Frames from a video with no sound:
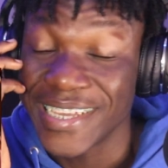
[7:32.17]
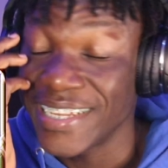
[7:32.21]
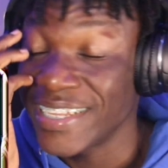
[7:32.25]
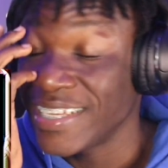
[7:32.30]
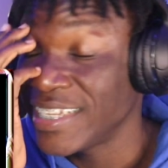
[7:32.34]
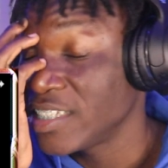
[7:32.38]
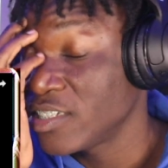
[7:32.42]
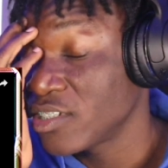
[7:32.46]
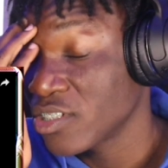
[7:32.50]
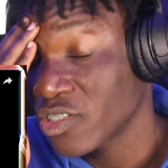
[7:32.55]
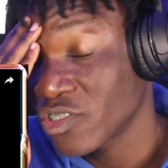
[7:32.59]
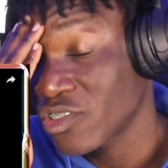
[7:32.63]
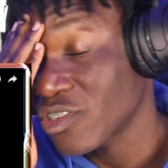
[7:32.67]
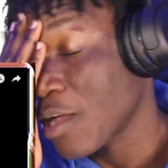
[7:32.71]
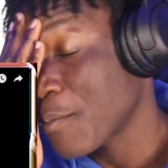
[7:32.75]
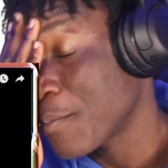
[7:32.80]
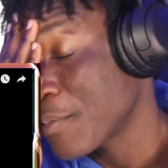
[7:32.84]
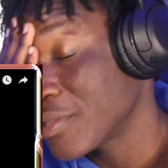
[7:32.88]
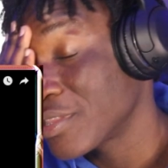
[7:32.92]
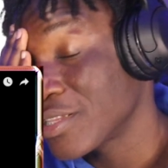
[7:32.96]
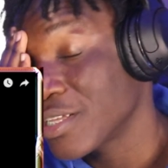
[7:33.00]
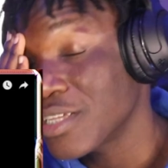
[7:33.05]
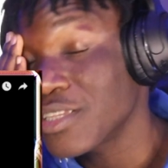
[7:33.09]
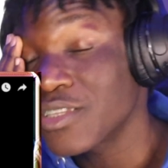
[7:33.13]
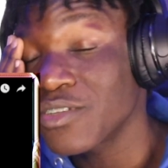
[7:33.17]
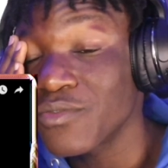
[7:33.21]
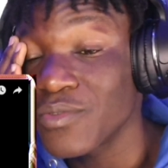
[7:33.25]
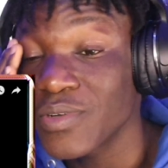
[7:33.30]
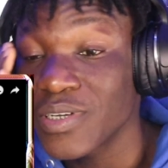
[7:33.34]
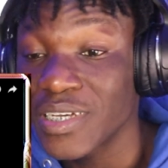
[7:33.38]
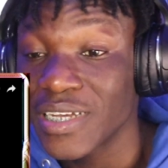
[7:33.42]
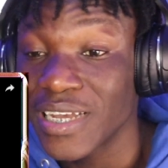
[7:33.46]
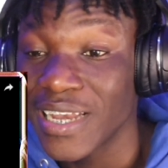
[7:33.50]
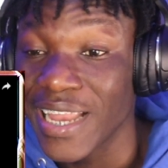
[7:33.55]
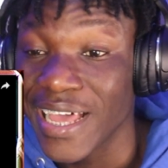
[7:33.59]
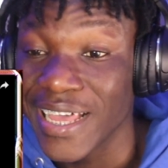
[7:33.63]
and he just dropped another
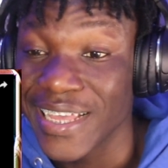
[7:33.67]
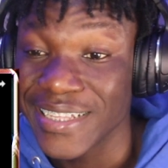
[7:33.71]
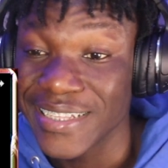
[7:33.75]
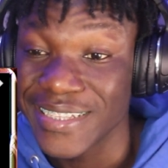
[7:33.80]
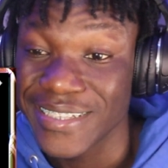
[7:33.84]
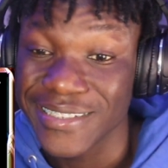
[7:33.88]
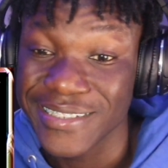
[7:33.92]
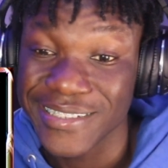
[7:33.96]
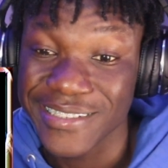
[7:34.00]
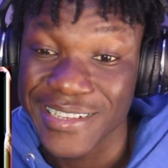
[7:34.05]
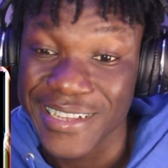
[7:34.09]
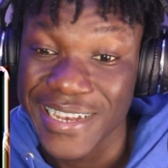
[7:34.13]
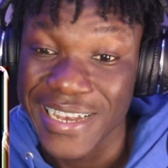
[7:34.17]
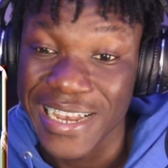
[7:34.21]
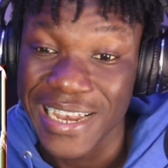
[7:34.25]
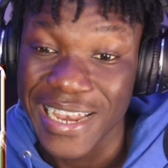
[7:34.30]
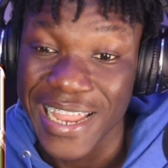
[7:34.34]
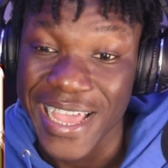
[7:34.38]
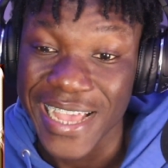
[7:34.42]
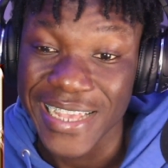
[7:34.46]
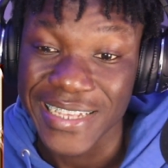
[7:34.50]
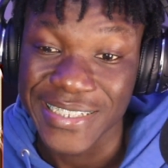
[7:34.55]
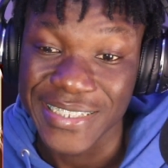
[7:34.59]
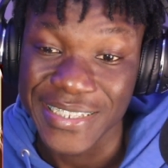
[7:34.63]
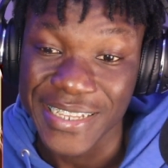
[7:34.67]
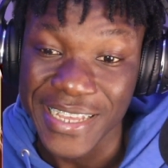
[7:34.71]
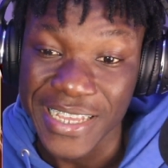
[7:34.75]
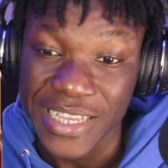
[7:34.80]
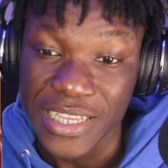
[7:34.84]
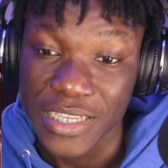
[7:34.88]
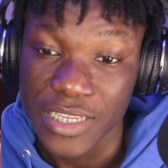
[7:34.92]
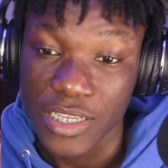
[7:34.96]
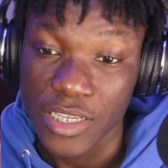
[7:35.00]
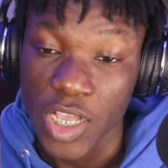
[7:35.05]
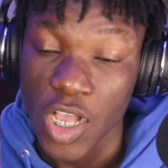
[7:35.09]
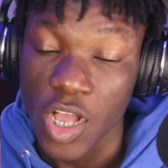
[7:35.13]
one like to last
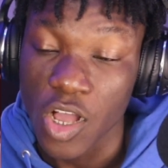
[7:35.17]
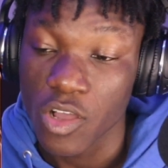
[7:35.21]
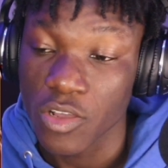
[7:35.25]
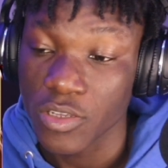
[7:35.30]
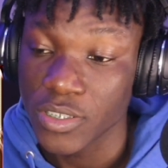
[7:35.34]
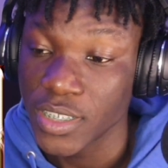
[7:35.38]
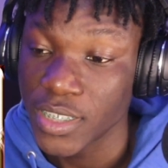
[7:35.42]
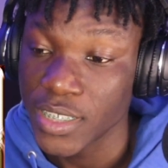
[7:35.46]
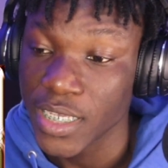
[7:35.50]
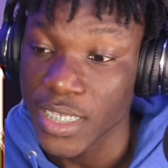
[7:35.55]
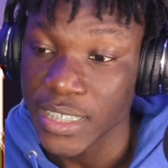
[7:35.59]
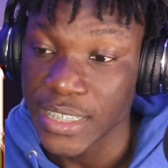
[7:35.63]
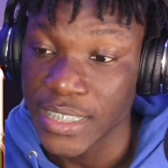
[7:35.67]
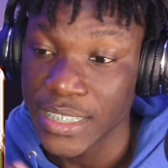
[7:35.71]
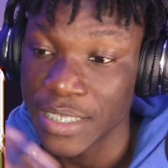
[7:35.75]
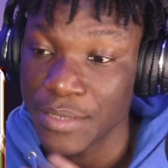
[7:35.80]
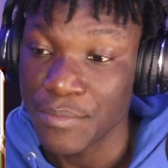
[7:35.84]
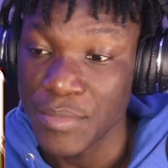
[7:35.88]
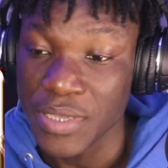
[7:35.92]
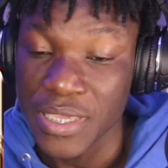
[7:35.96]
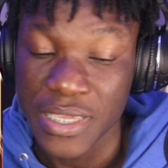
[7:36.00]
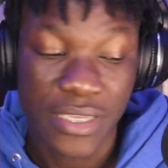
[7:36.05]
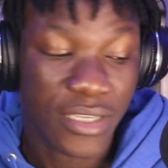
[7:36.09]
night called "Sex and Me."